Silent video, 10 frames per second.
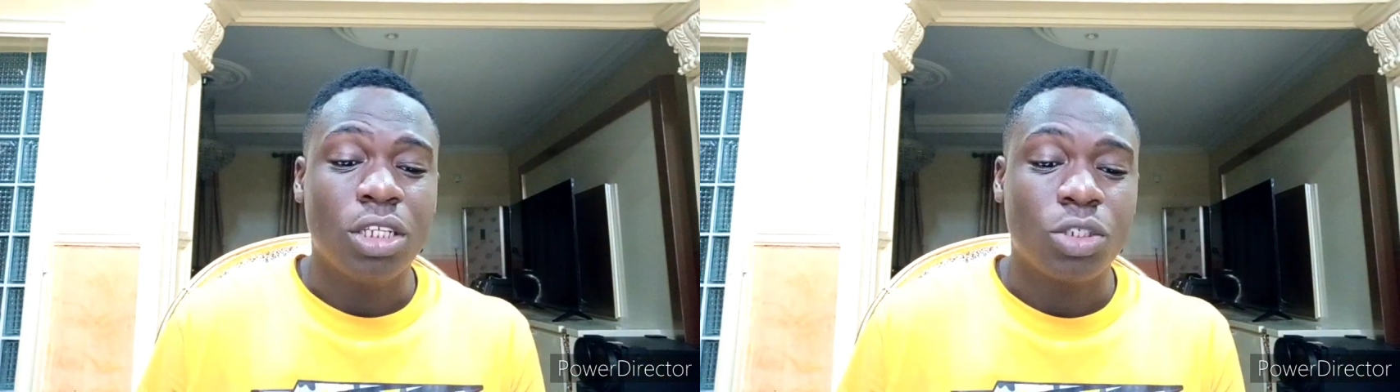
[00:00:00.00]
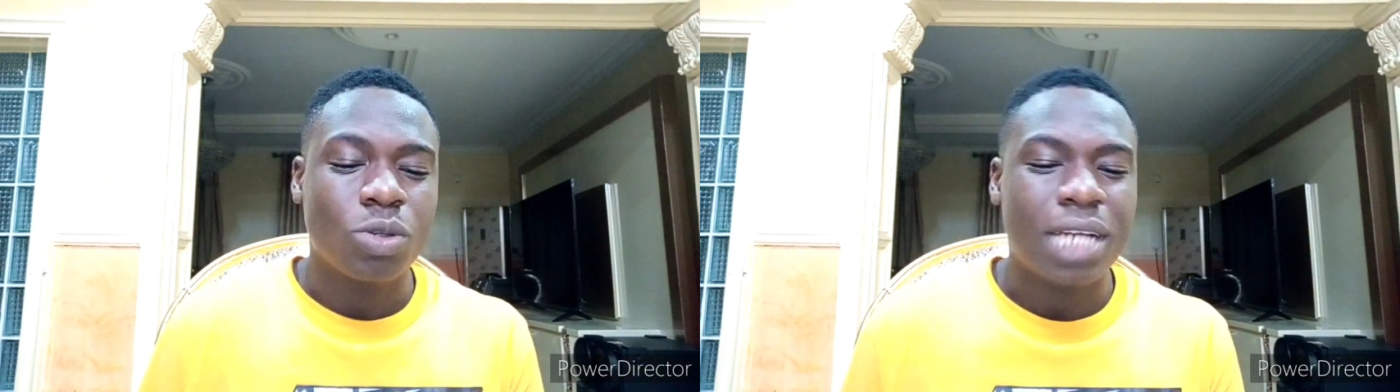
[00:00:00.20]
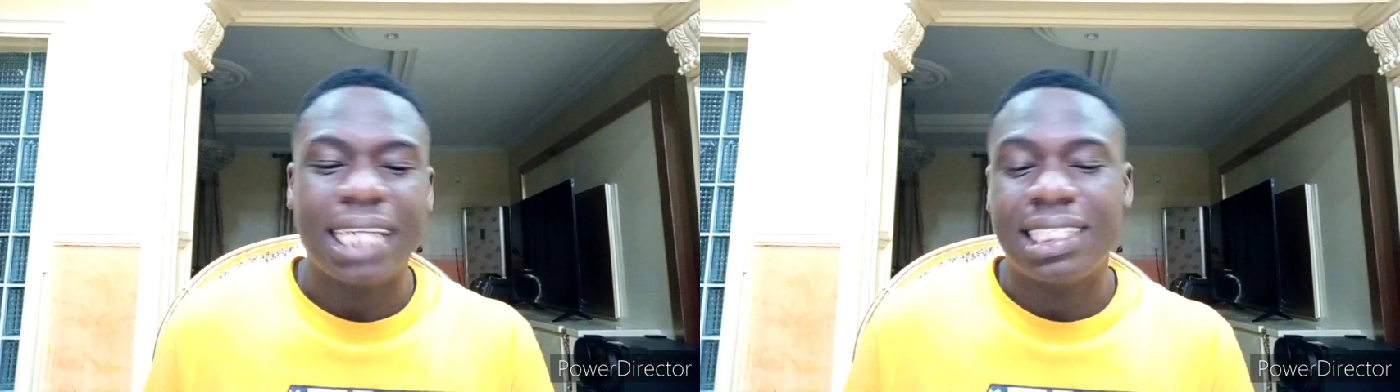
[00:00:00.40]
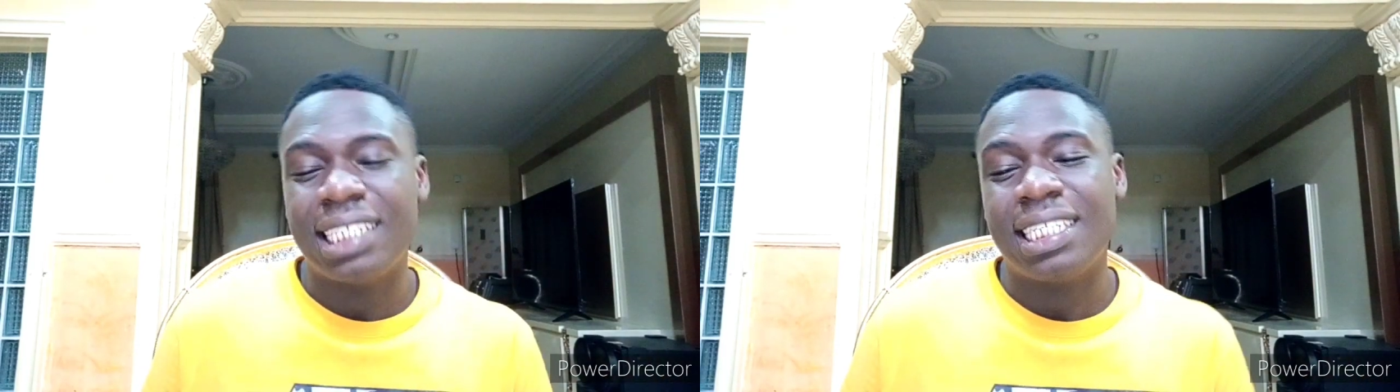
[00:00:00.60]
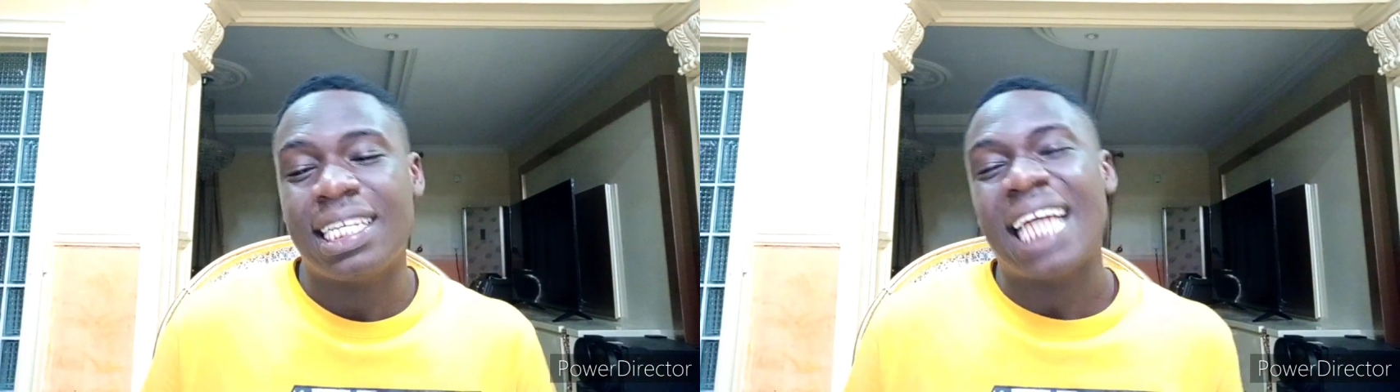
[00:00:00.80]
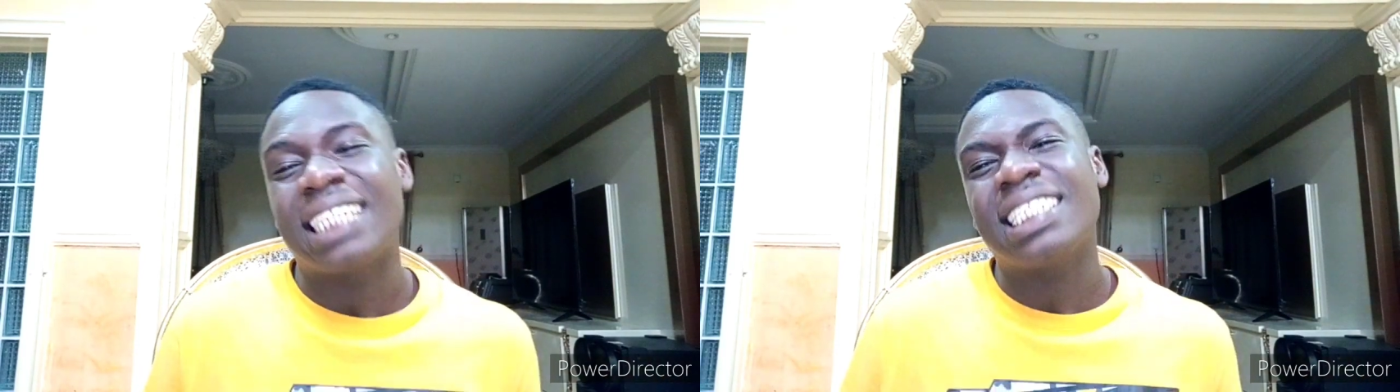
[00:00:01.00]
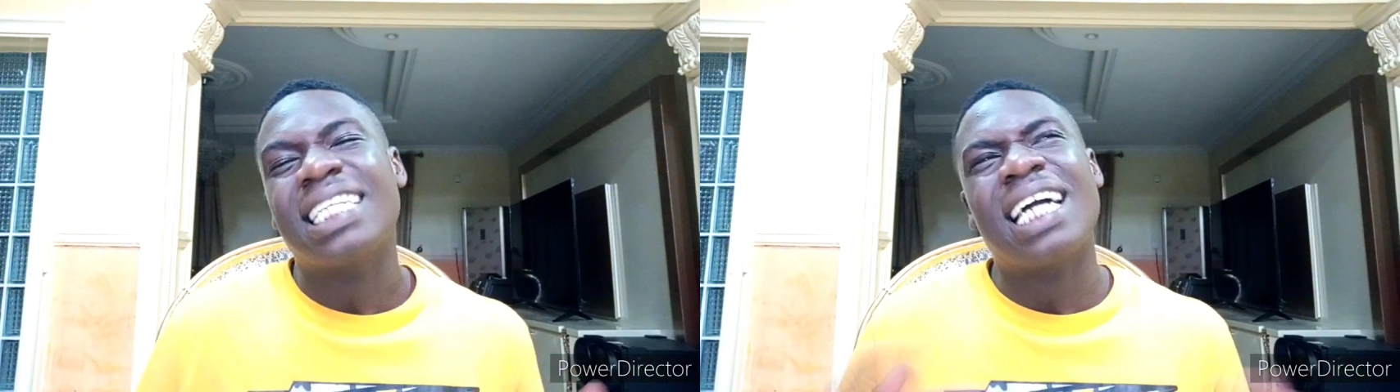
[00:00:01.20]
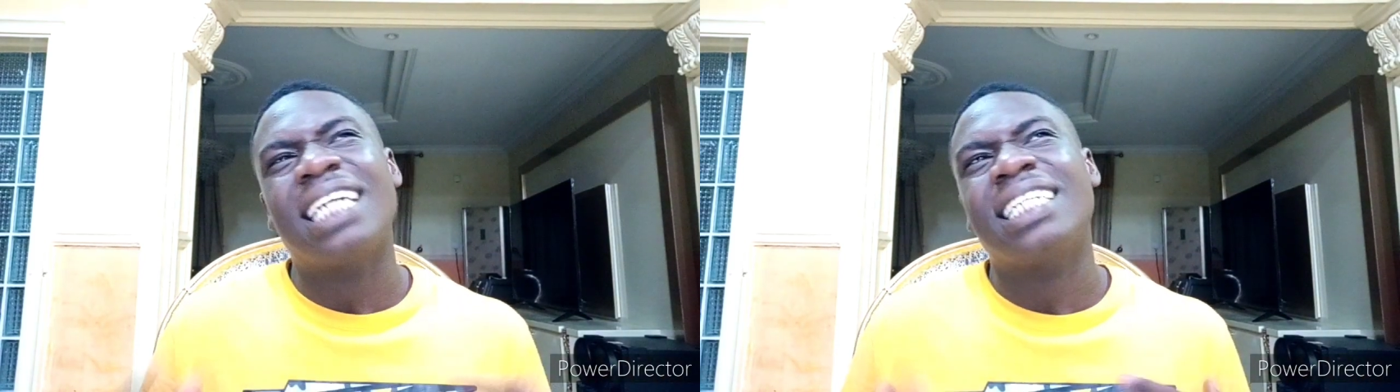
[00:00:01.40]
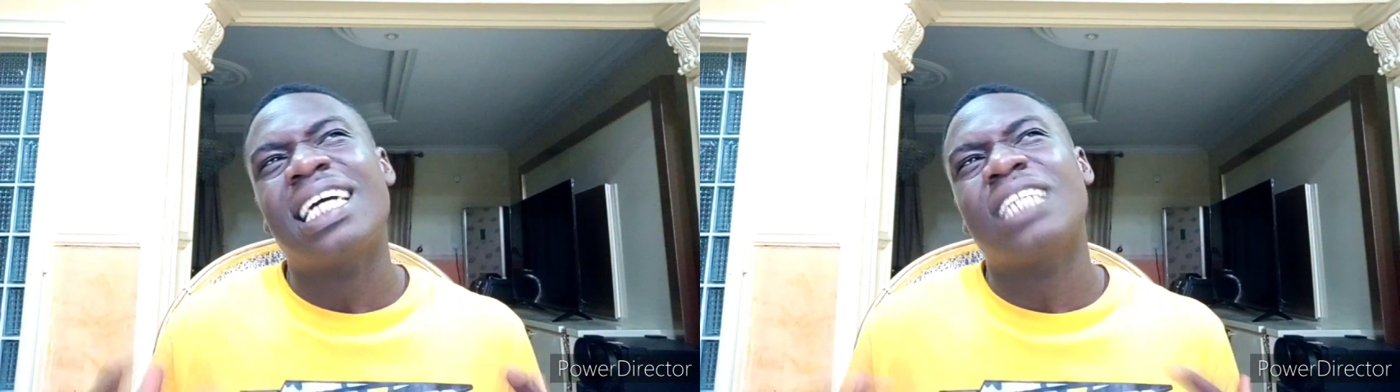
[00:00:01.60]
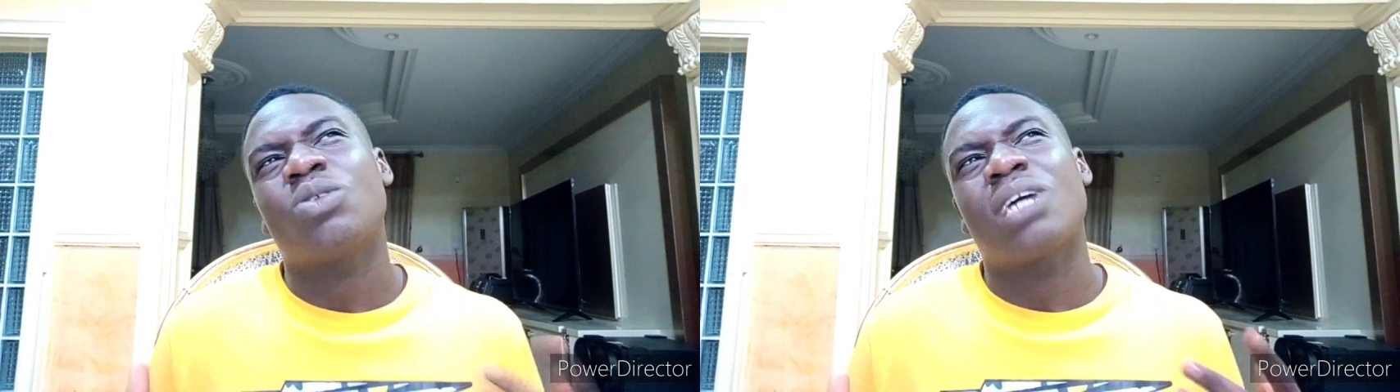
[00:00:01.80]
So guys, listen, I think
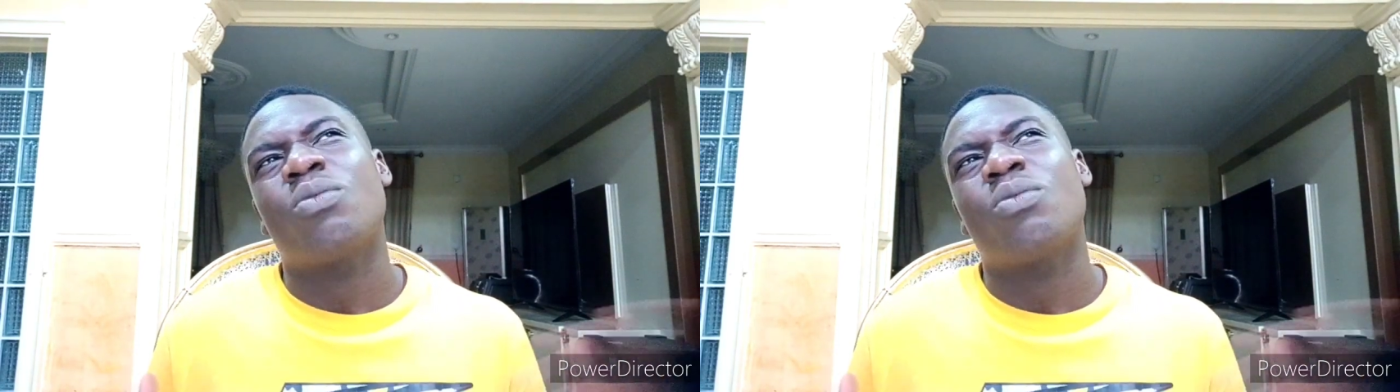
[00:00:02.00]
that song,